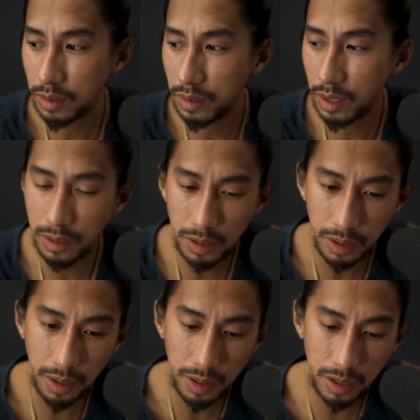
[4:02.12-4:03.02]
You got
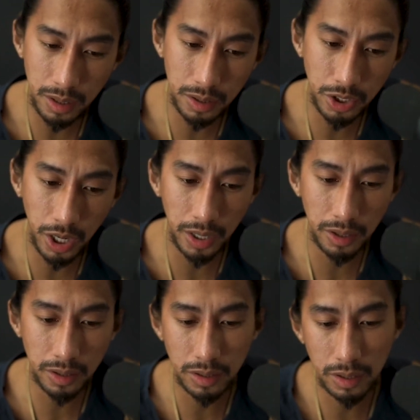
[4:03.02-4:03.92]
here the
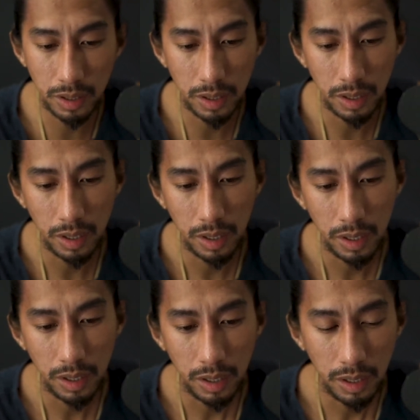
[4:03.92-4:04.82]
chariot,
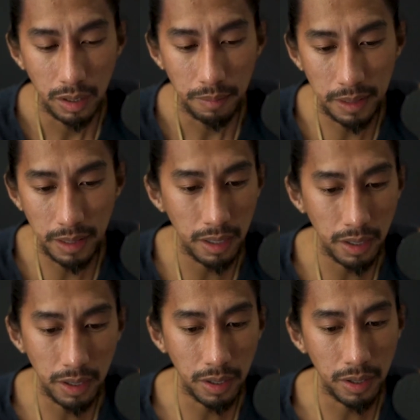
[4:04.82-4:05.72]
but
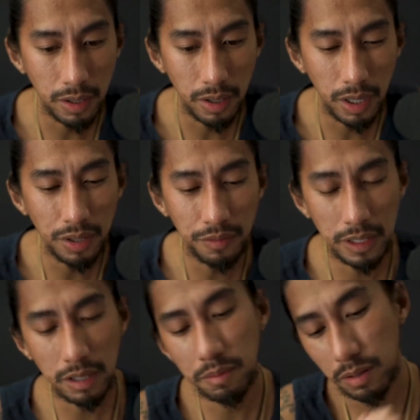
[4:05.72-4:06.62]
they're
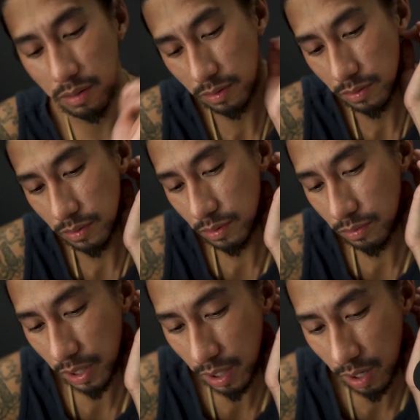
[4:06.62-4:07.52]
unavailable
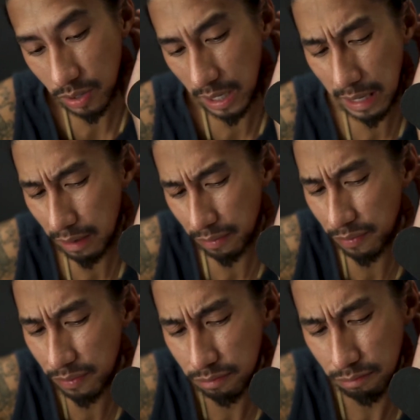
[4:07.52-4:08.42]
right now. They left.
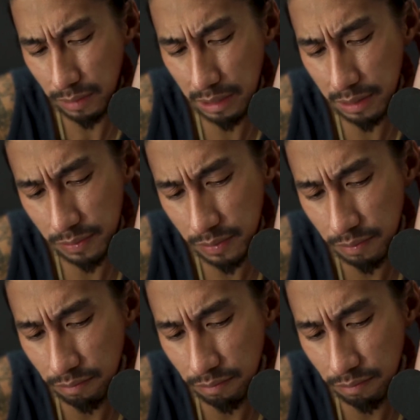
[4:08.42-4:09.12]
They left.